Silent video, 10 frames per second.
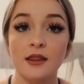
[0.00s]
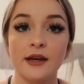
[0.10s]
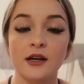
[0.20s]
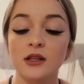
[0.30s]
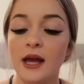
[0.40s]

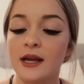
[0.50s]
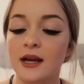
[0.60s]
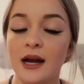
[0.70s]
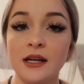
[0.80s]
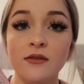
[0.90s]
They're like
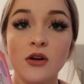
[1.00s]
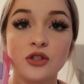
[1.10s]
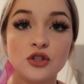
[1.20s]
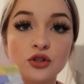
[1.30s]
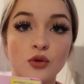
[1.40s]
kind of all
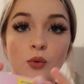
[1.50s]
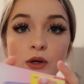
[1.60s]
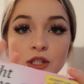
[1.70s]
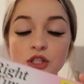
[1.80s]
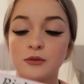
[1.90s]

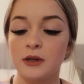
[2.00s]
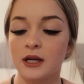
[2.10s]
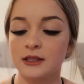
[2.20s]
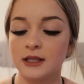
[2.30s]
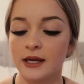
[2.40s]
squished
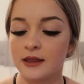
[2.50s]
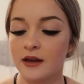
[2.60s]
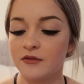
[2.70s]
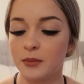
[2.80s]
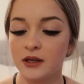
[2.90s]
because like
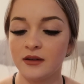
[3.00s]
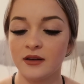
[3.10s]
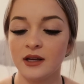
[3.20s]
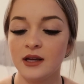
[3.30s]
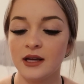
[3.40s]
they've
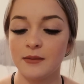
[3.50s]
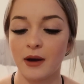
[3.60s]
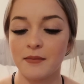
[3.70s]
been in